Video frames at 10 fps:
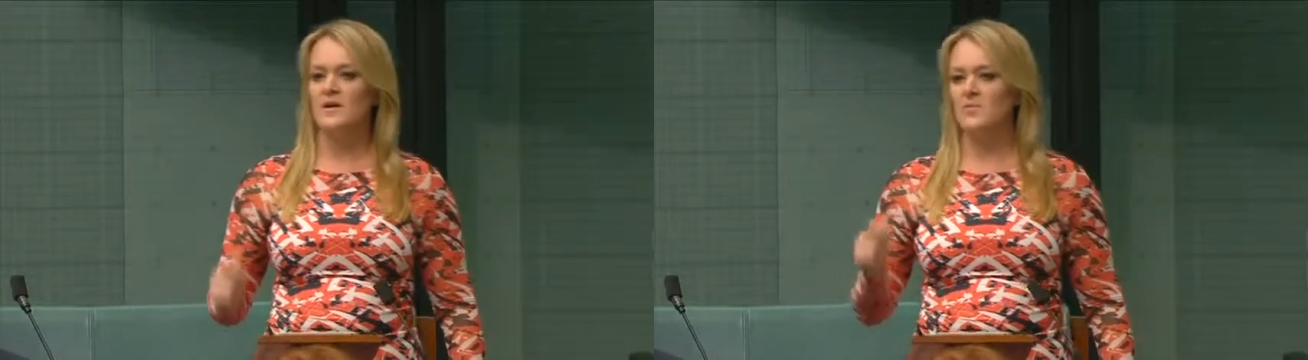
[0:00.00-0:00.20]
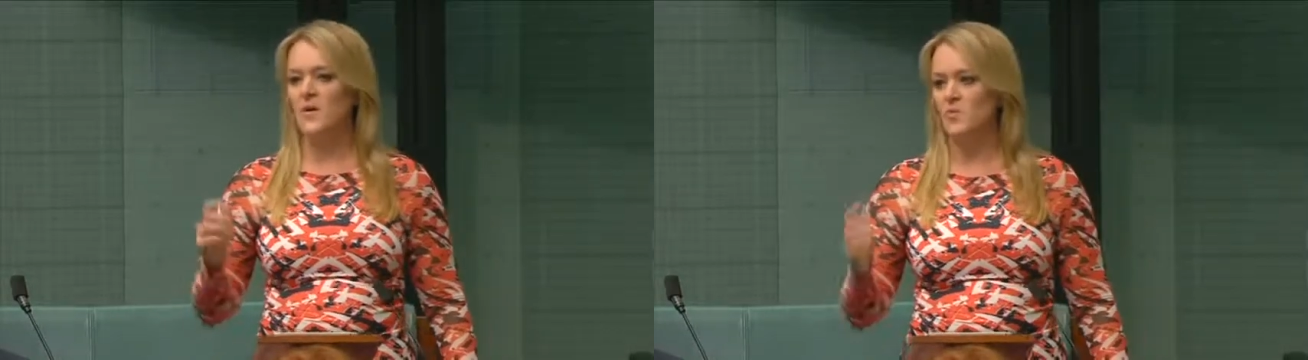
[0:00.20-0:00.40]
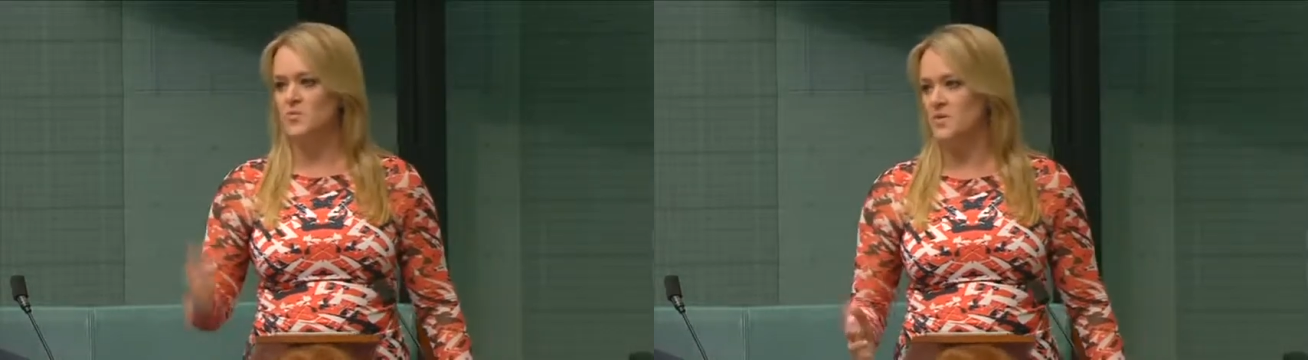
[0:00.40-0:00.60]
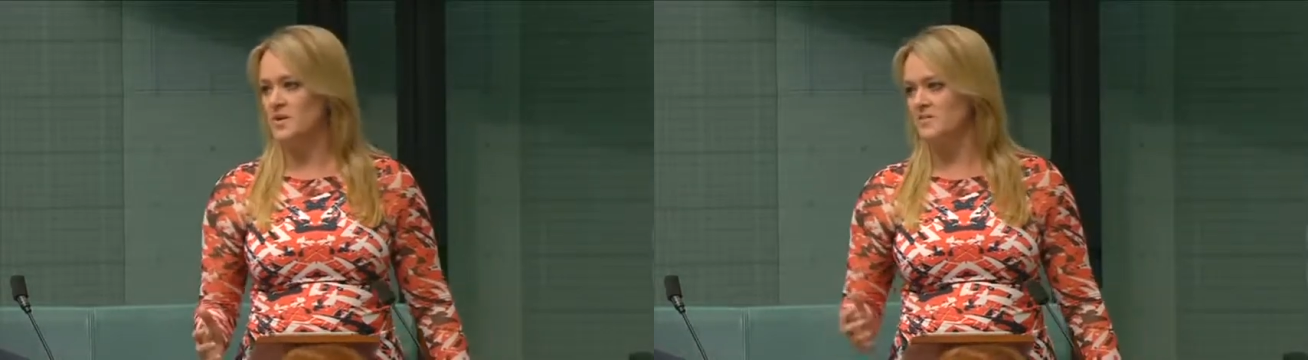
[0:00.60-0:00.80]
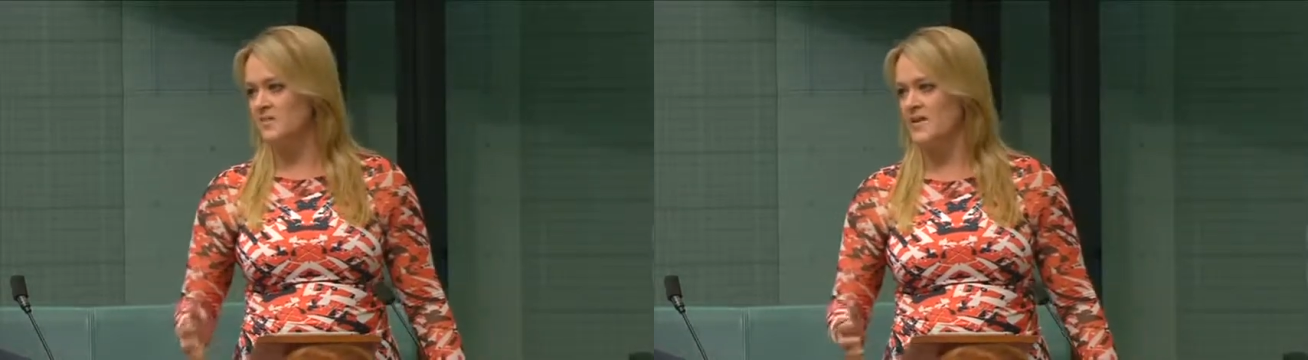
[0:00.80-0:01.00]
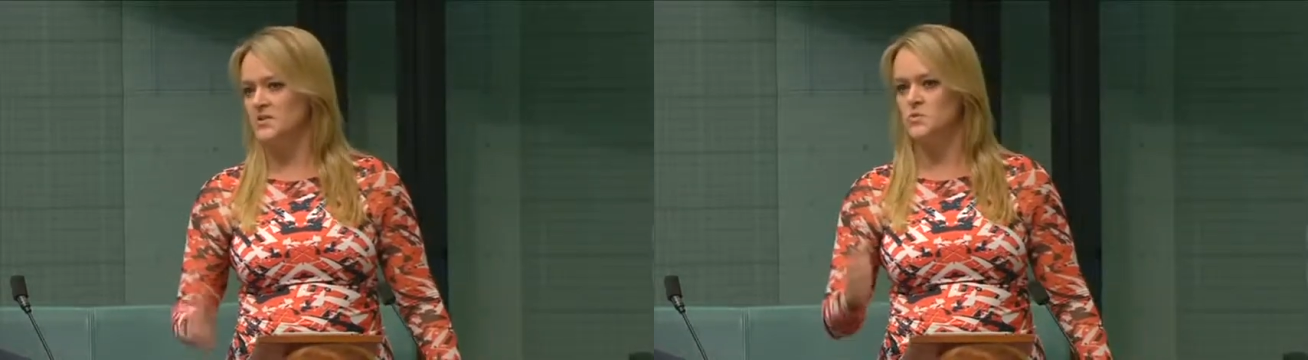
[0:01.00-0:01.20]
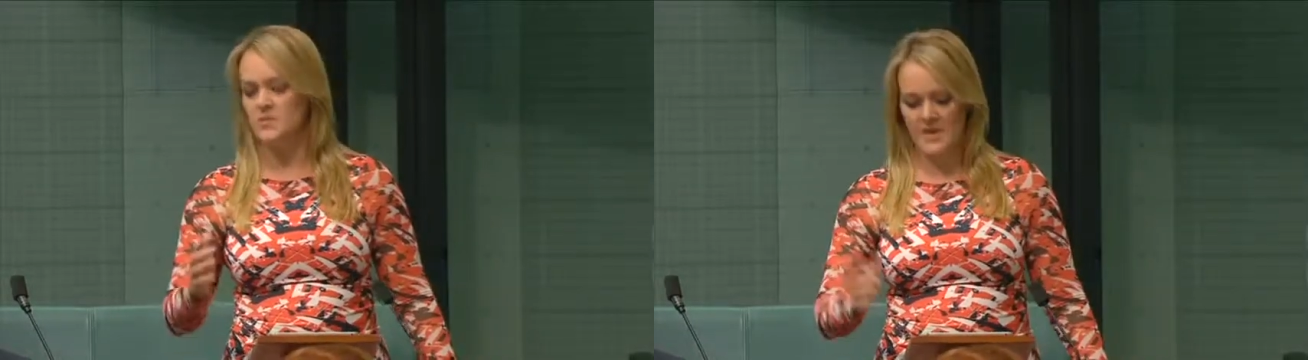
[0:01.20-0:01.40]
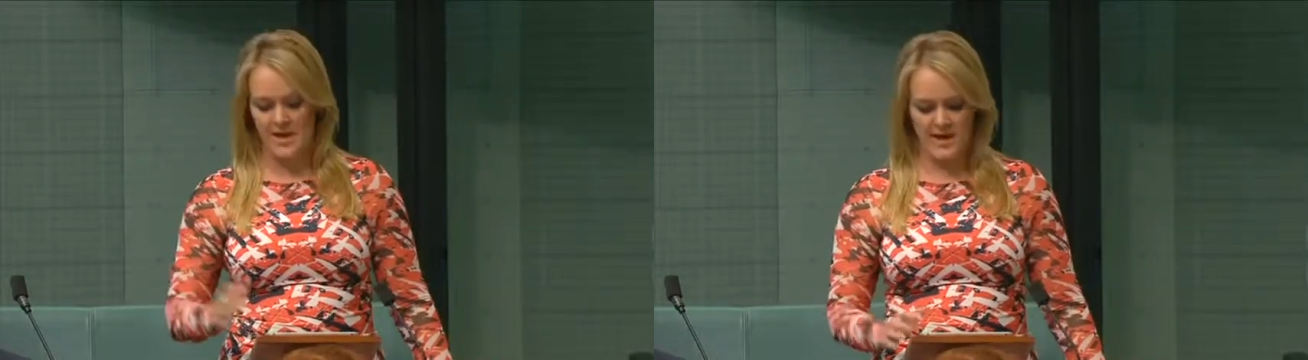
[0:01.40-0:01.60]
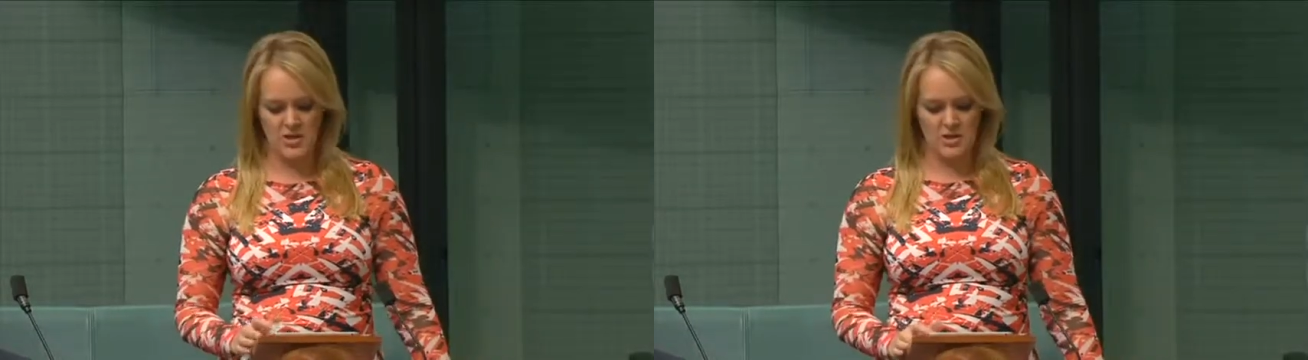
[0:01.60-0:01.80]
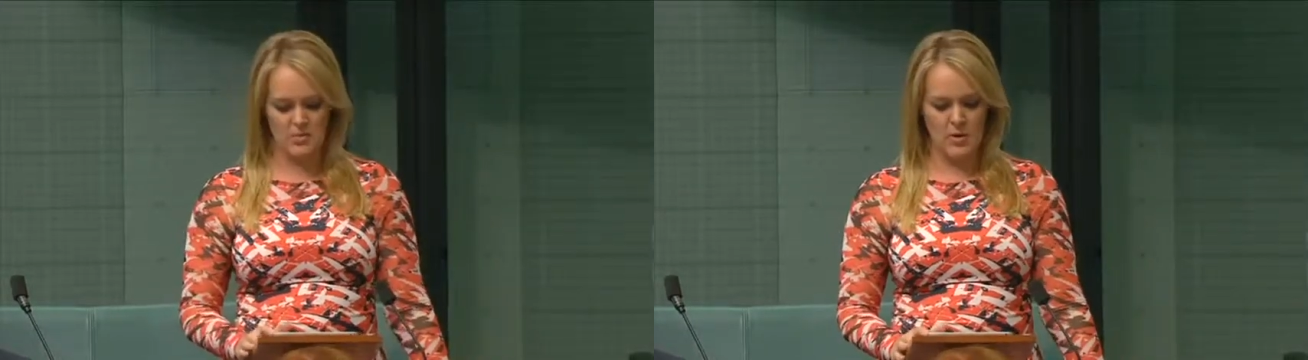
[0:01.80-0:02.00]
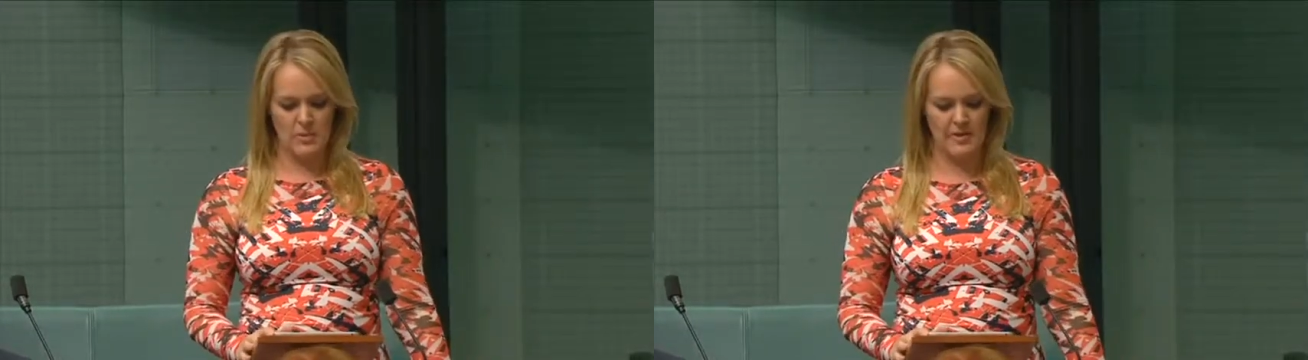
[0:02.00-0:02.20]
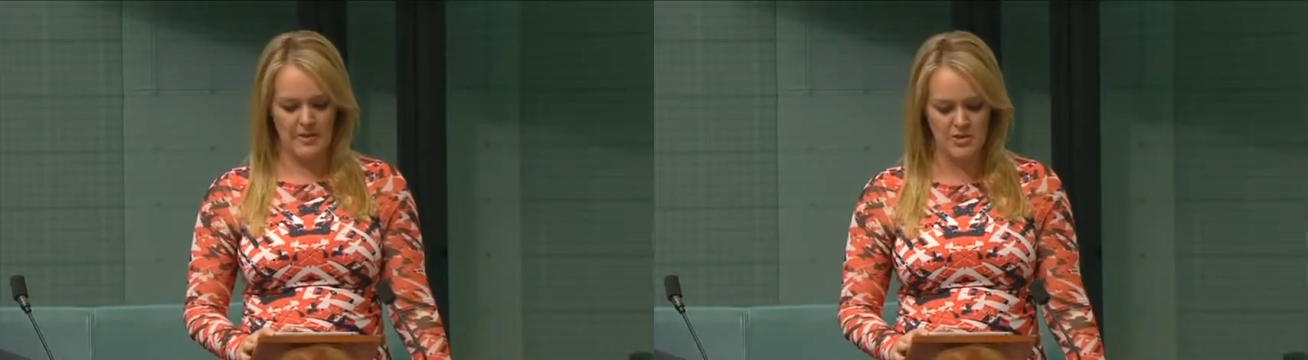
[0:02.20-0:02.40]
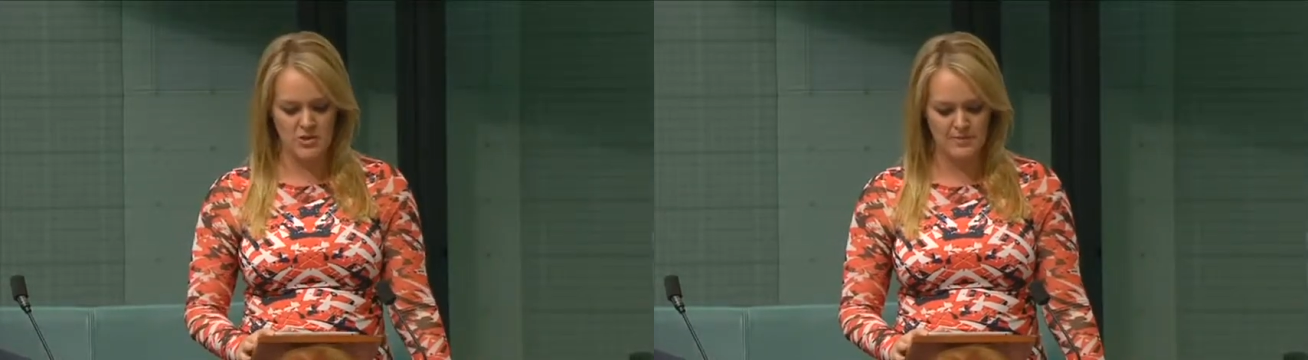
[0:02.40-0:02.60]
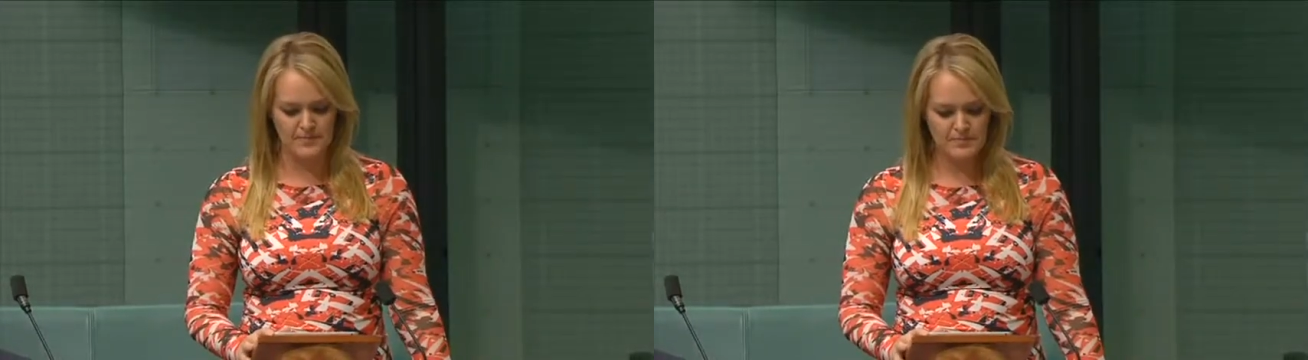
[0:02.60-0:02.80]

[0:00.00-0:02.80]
that we are faced with an ageing population?